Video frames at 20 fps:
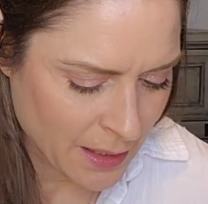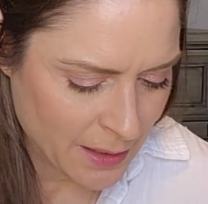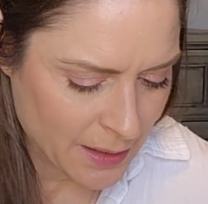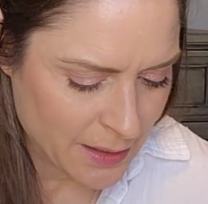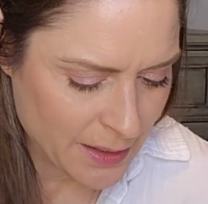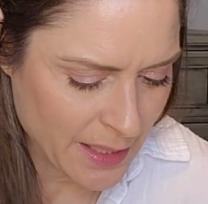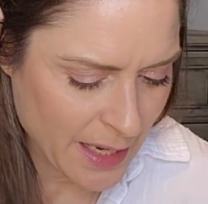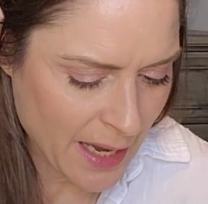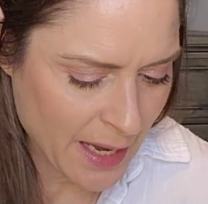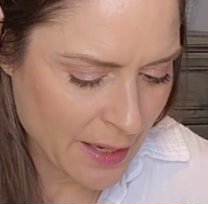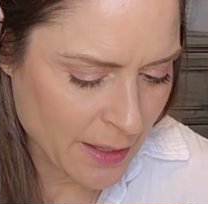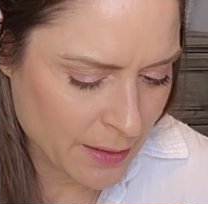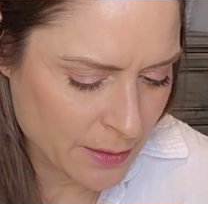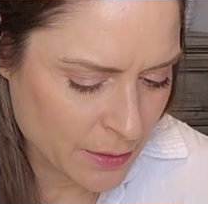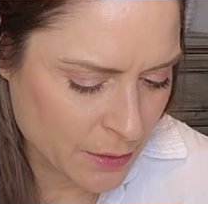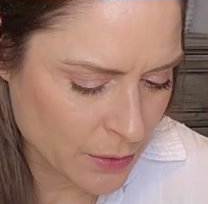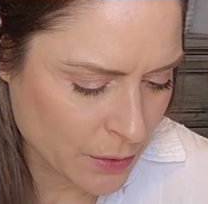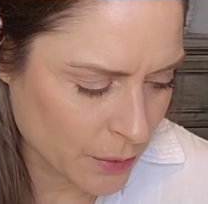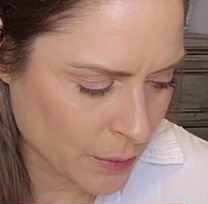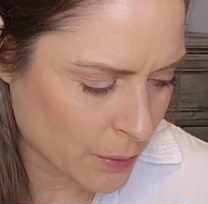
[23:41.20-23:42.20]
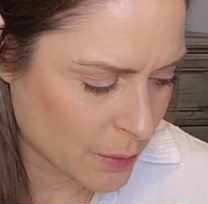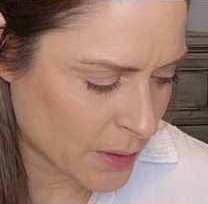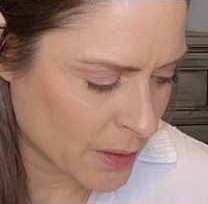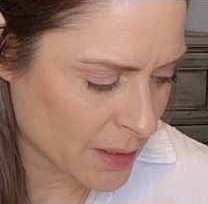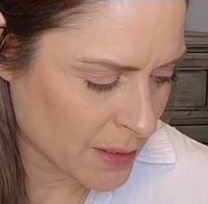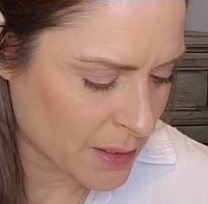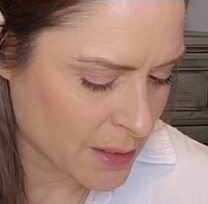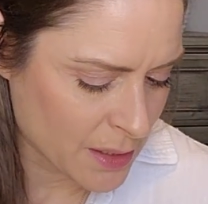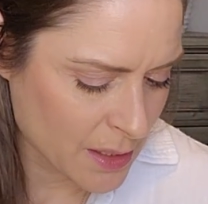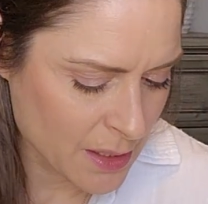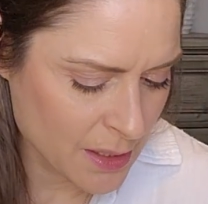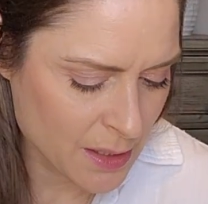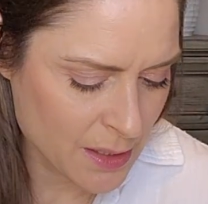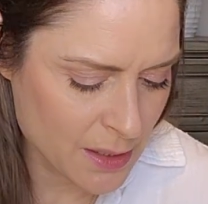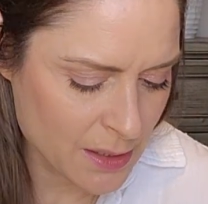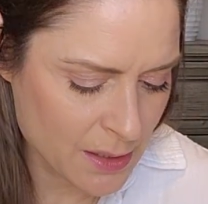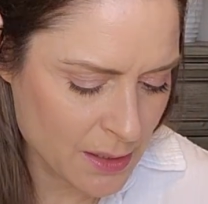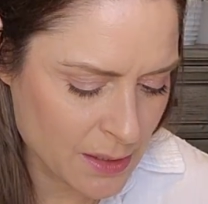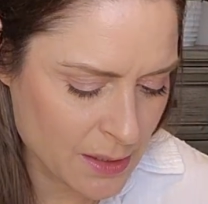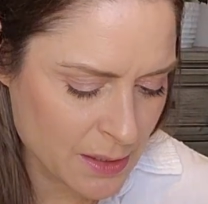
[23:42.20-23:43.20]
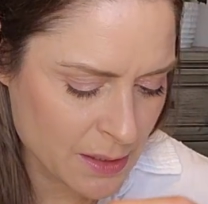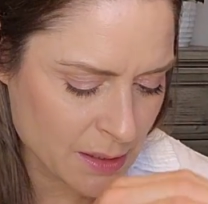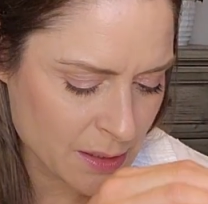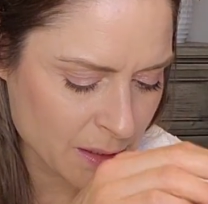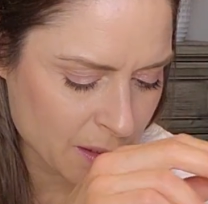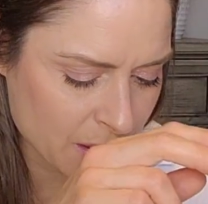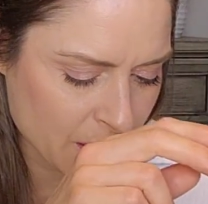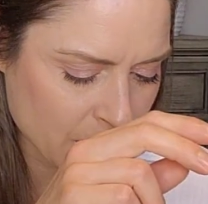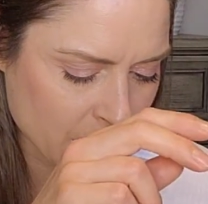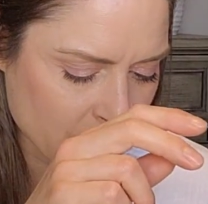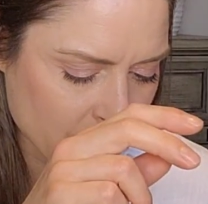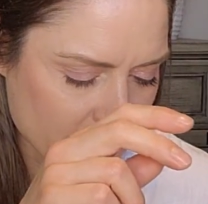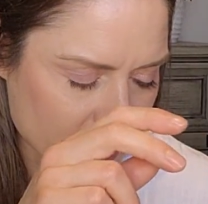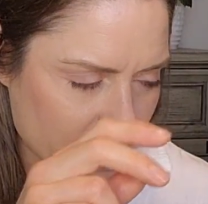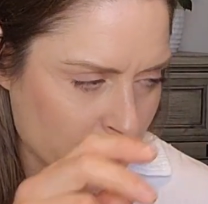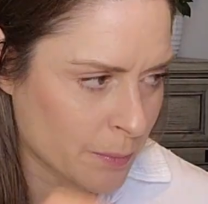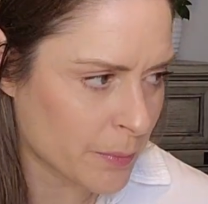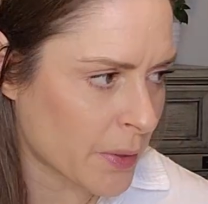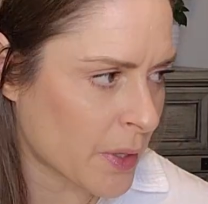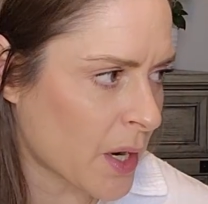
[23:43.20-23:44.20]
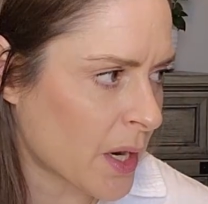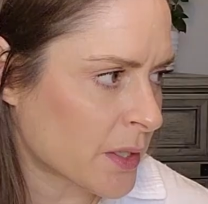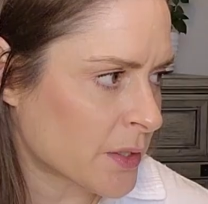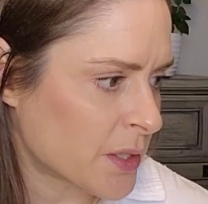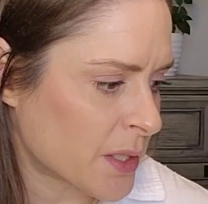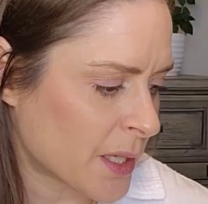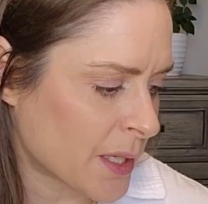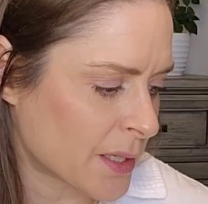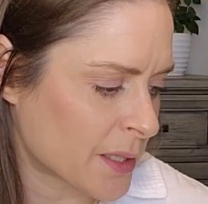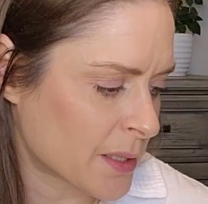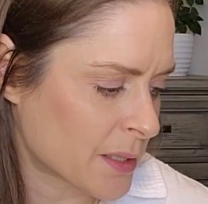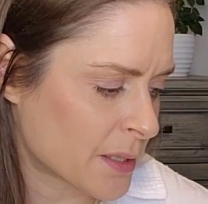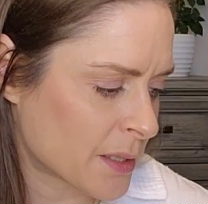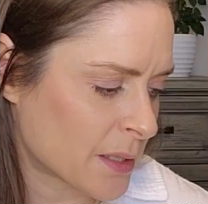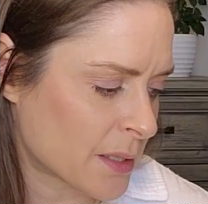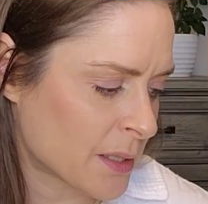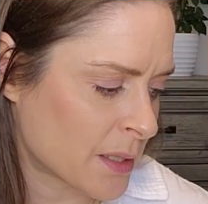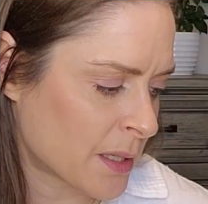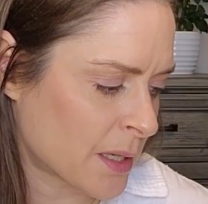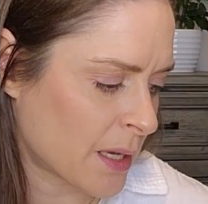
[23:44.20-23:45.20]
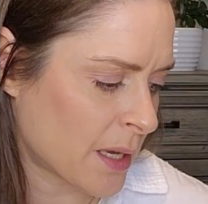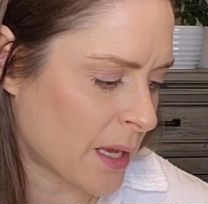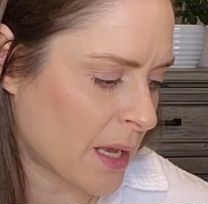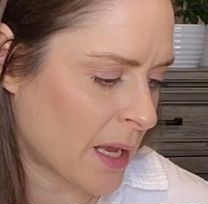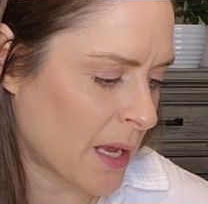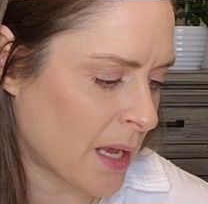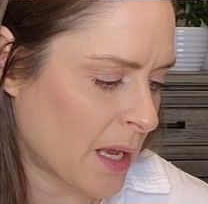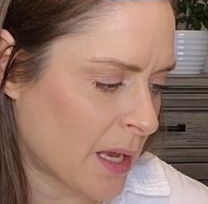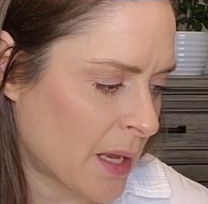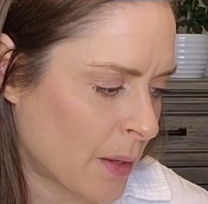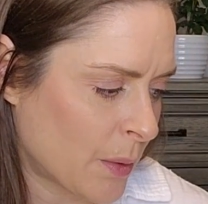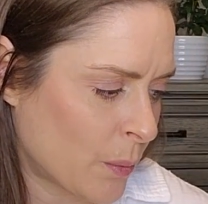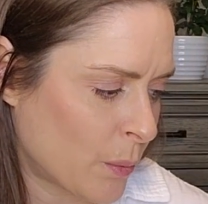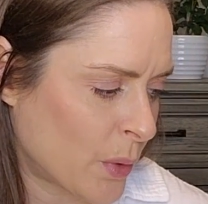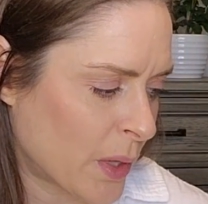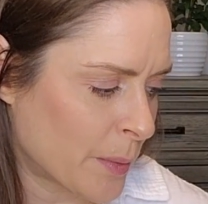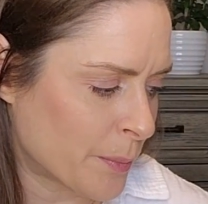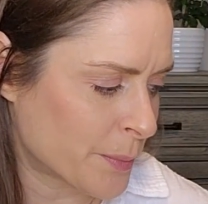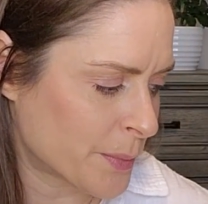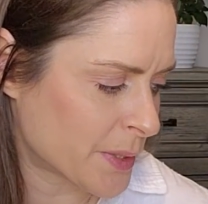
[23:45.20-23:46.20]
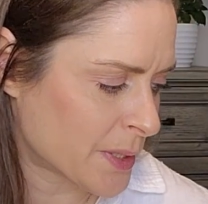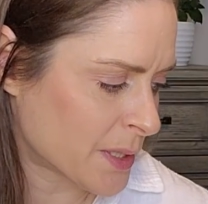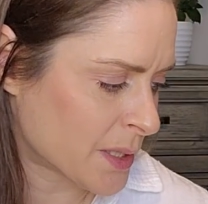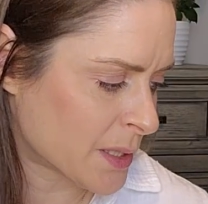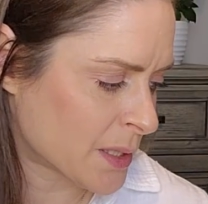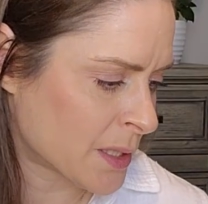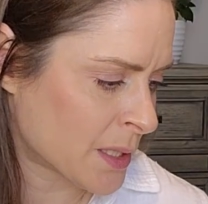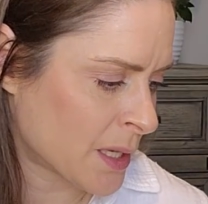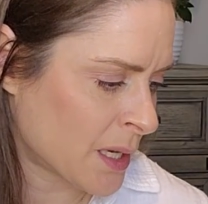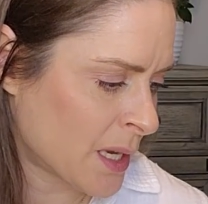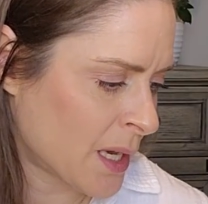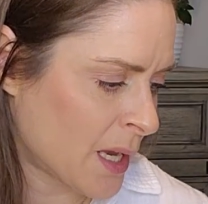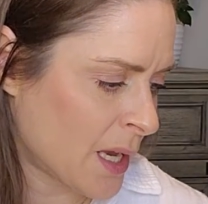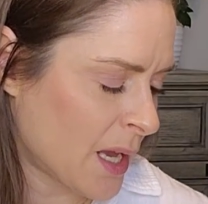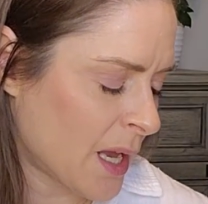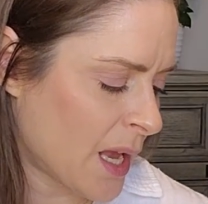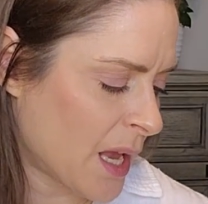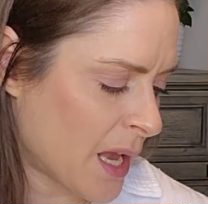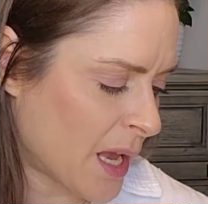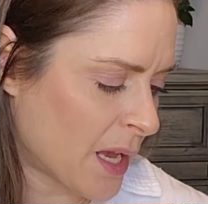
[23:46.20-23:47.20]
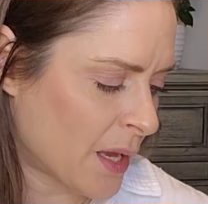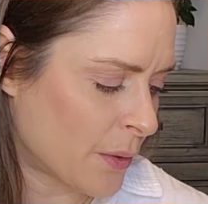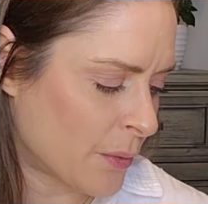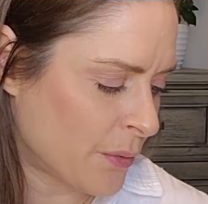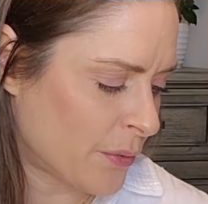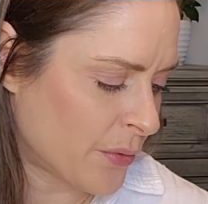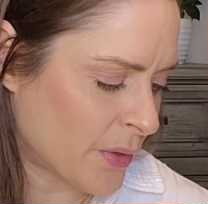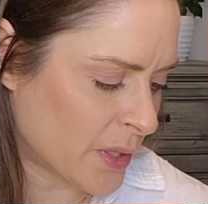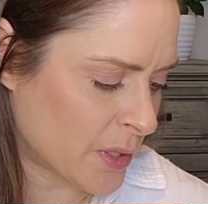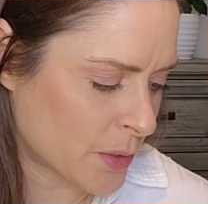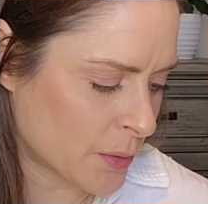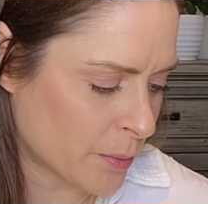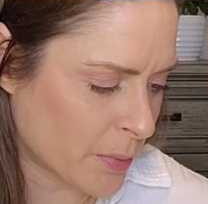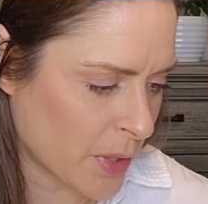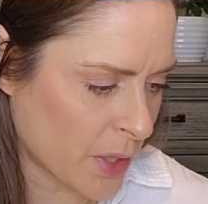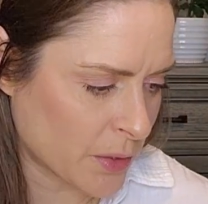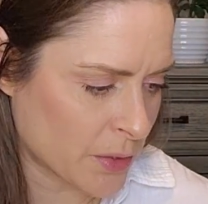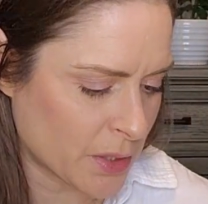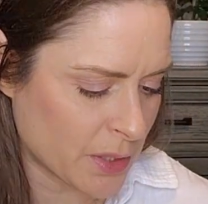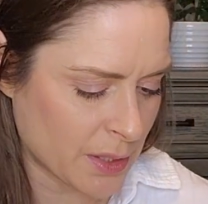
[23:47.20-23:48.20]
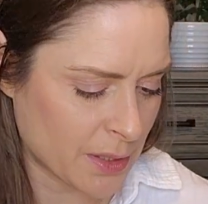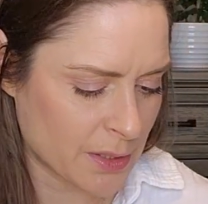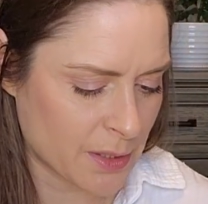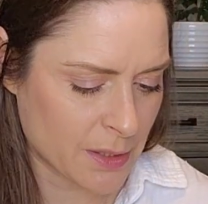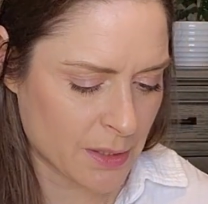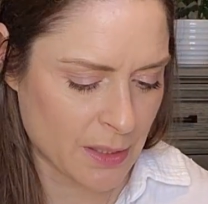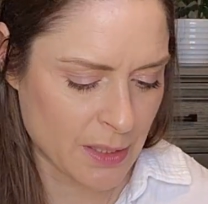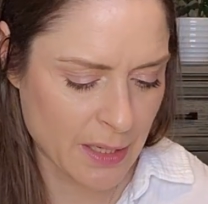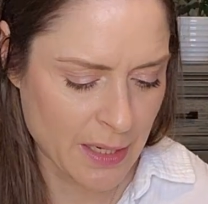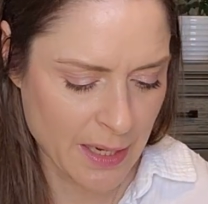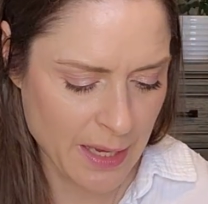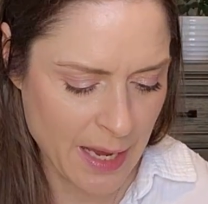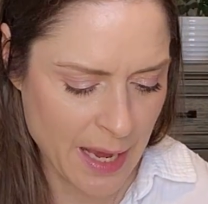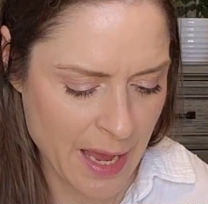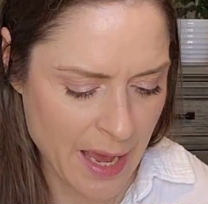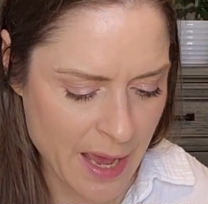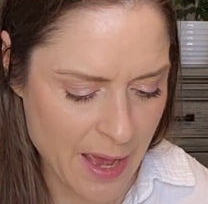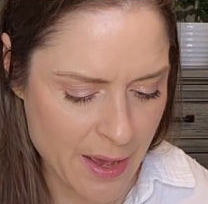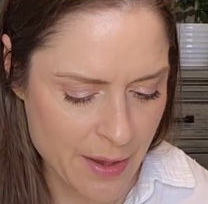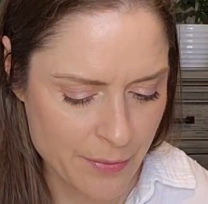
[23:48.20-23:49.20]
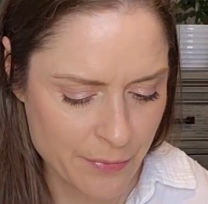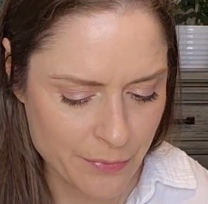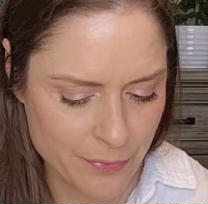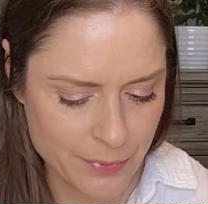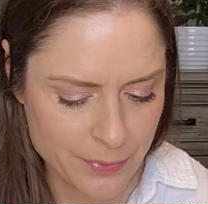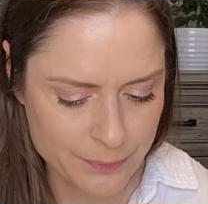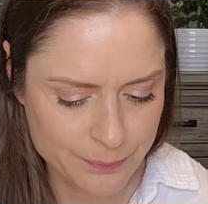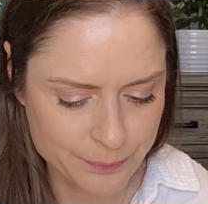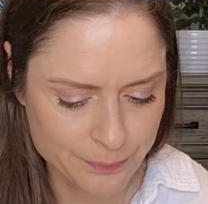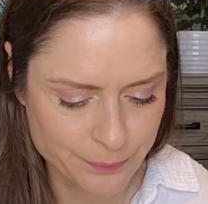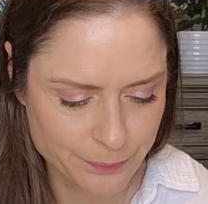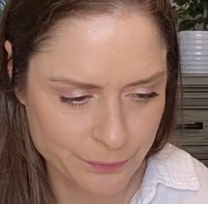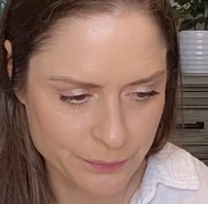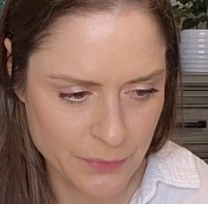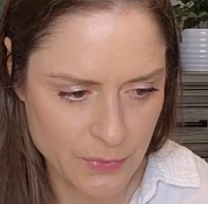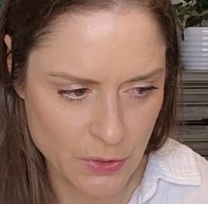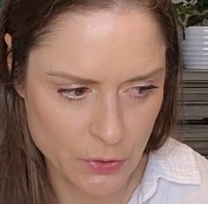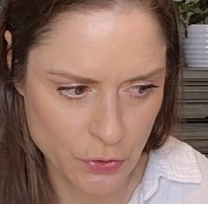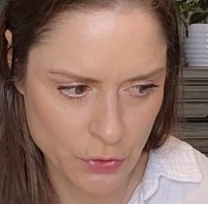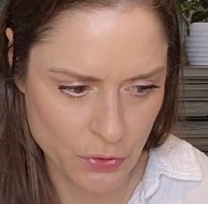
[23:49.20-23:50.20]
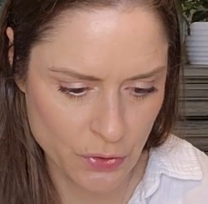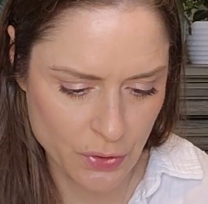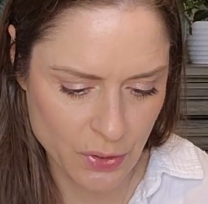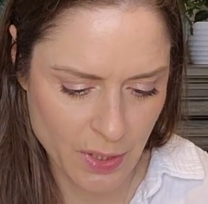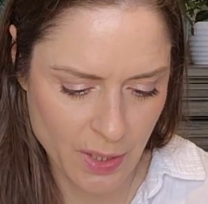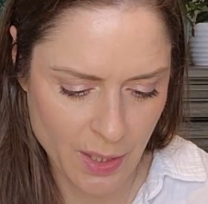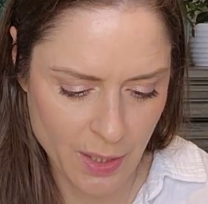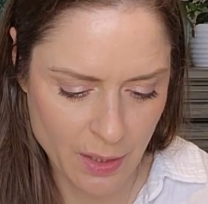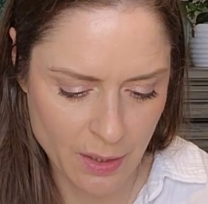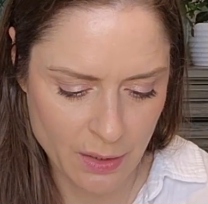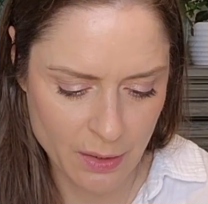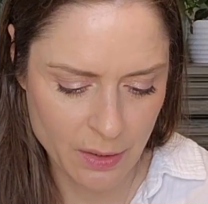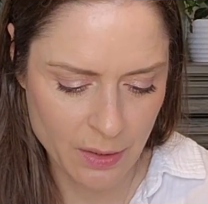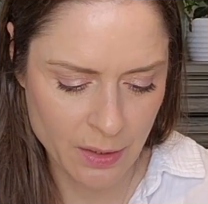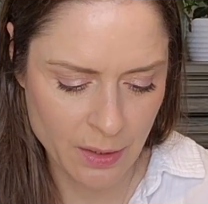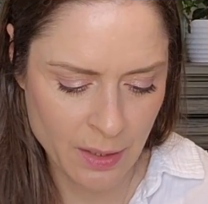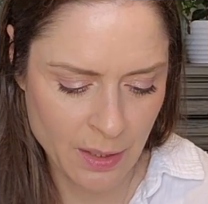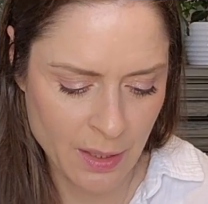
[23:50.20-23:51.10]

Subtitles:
yeah, so this is the current projects and whips and finished projects that I have to share.